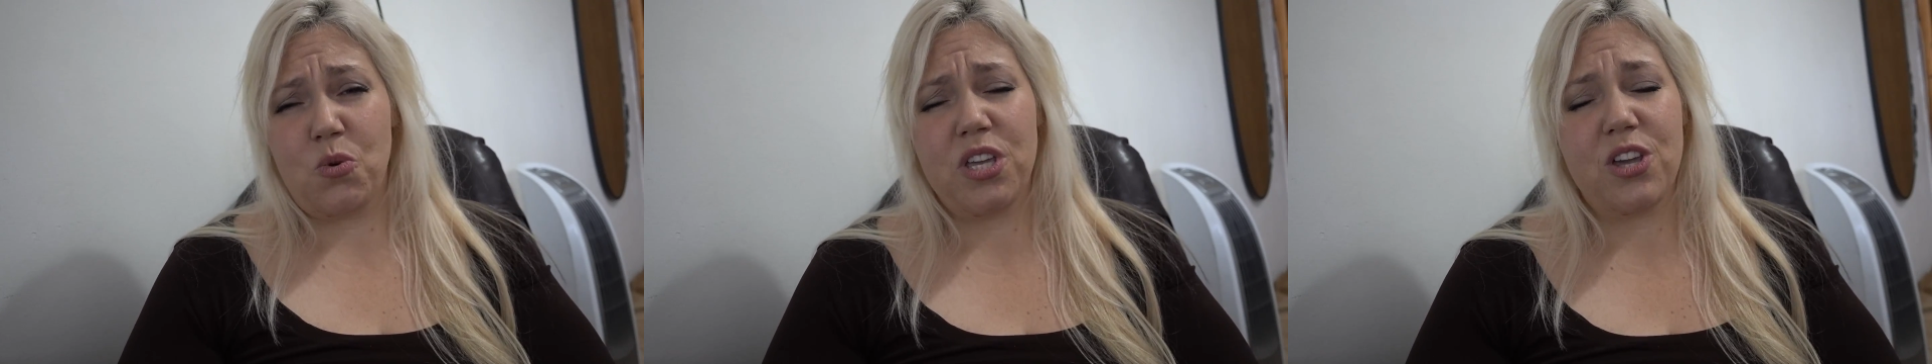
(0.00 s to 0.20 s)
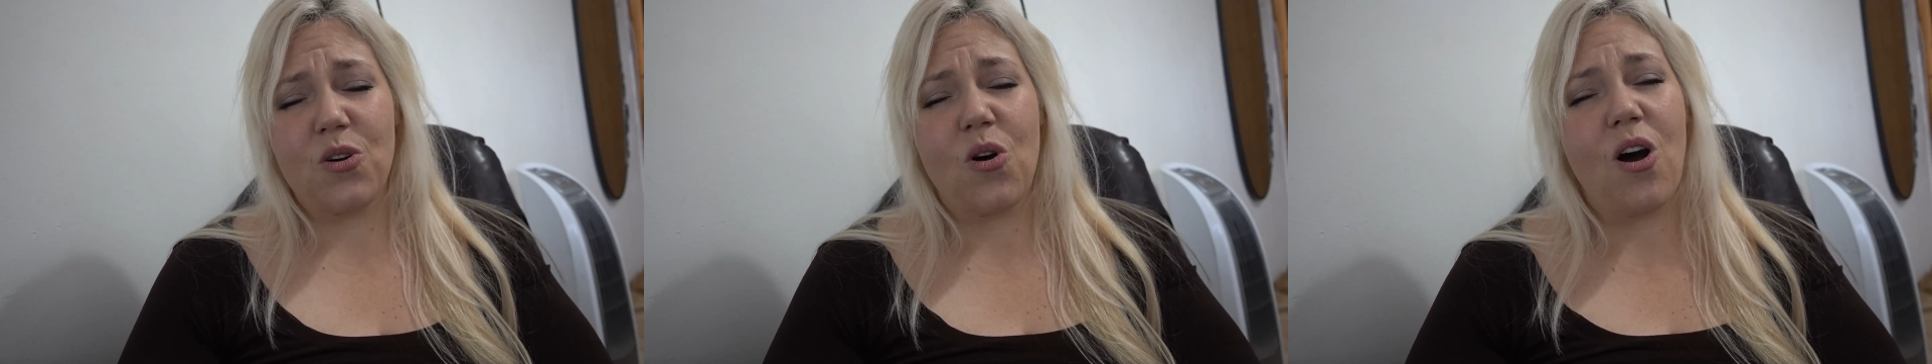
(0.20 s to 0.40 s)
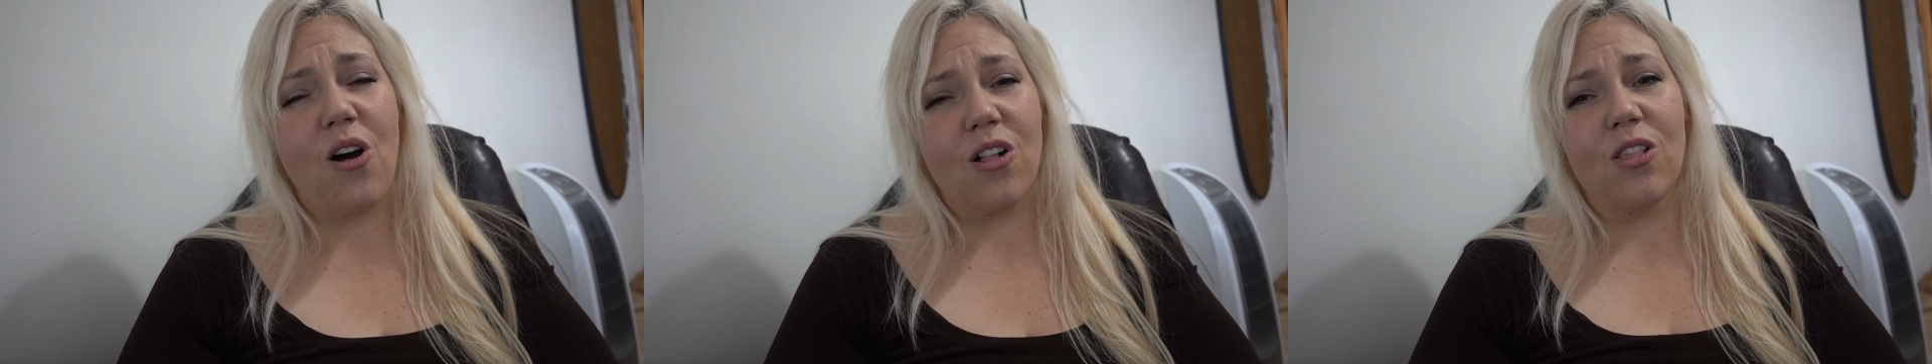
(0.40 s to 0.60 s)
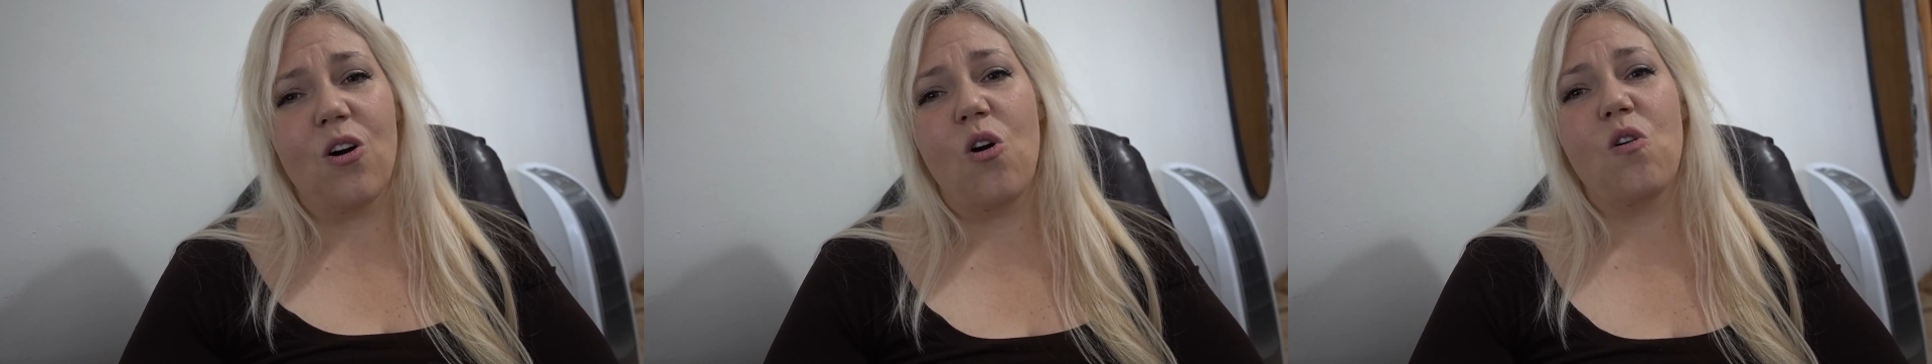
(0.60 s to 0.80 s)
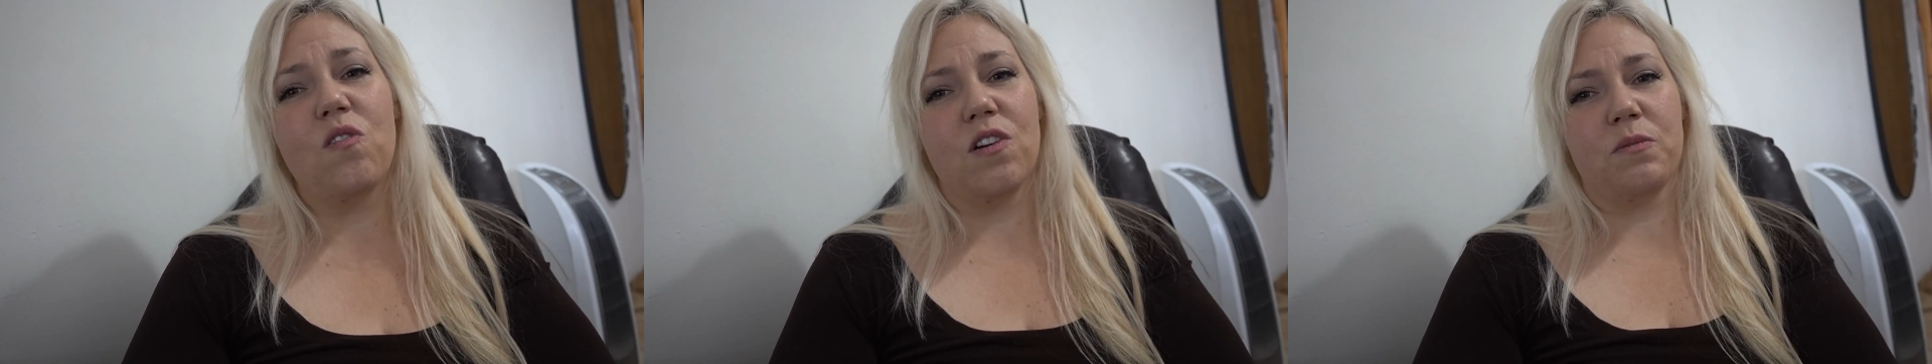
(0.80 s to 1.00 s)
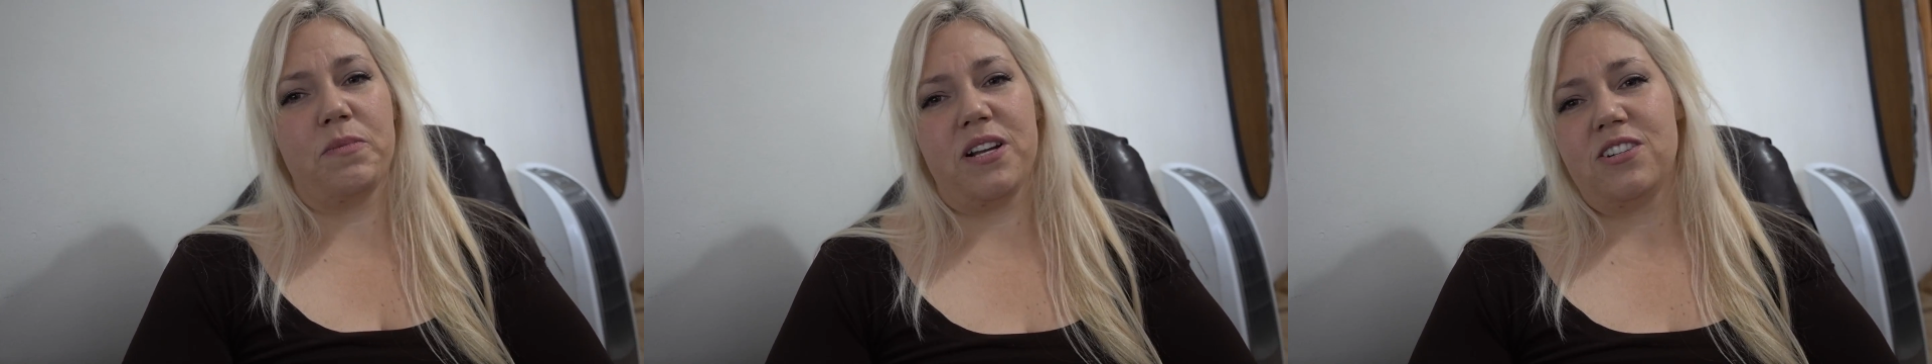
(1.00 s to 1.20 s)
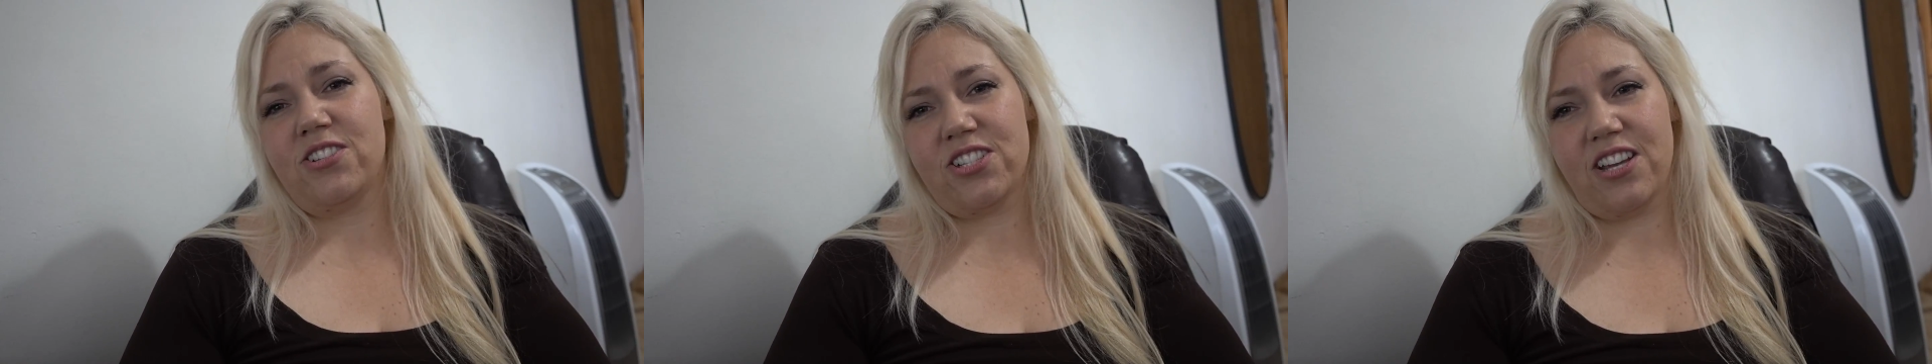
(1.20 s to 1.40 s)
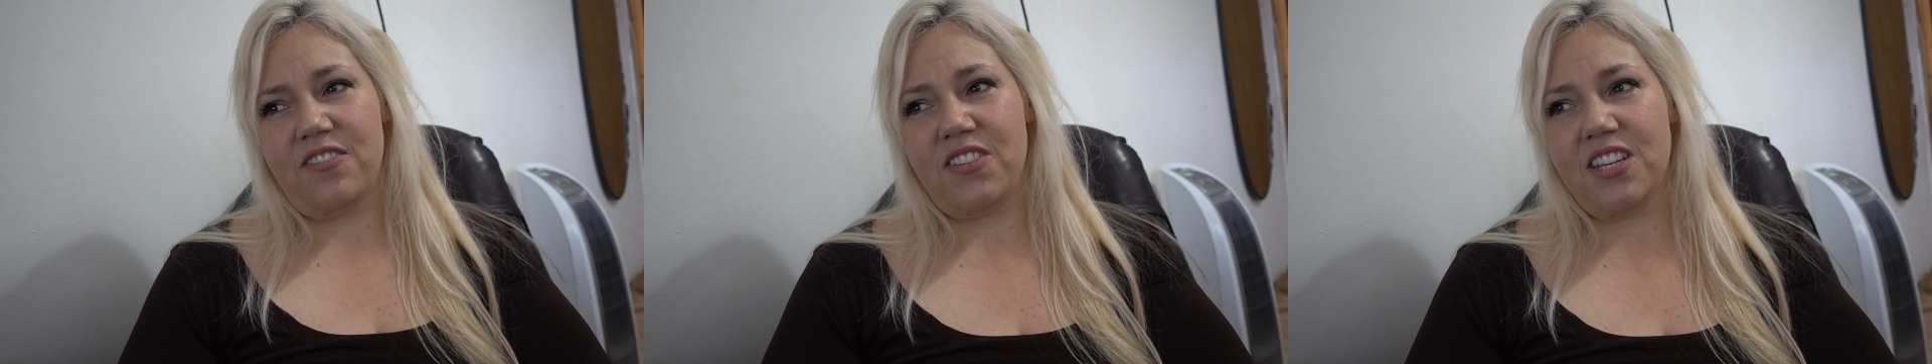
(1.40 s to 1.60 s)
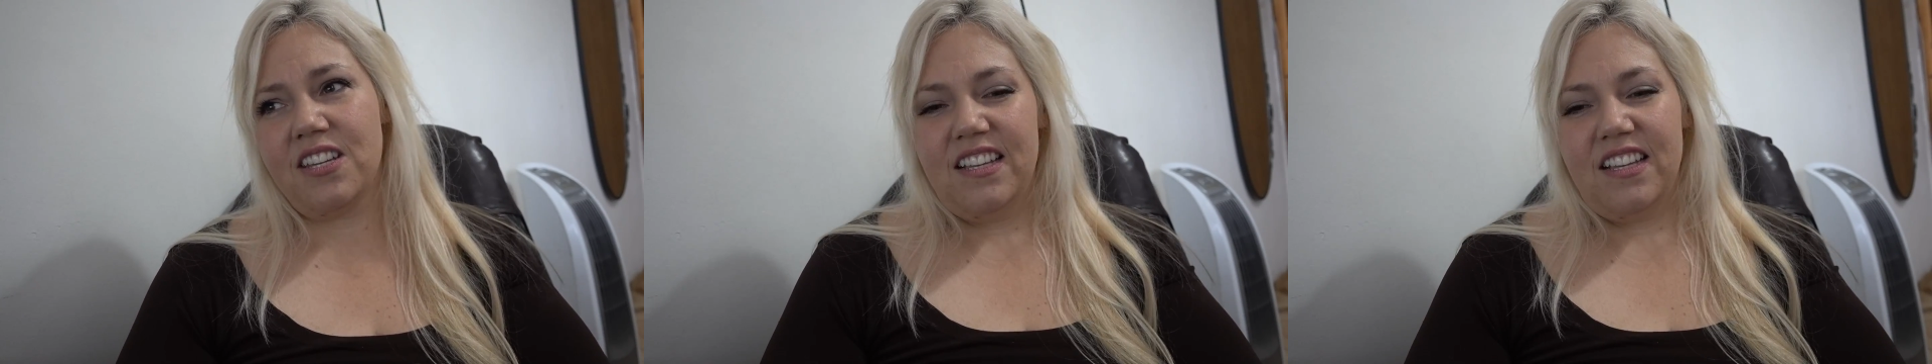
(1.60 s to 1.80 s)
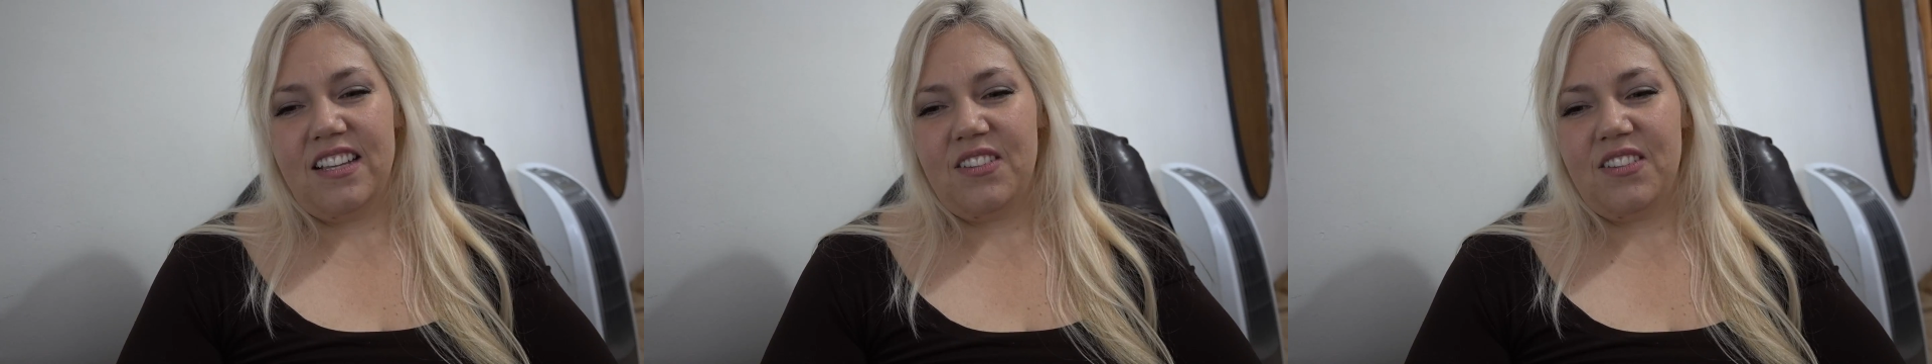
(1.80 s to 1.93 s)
We go all over Beersheba.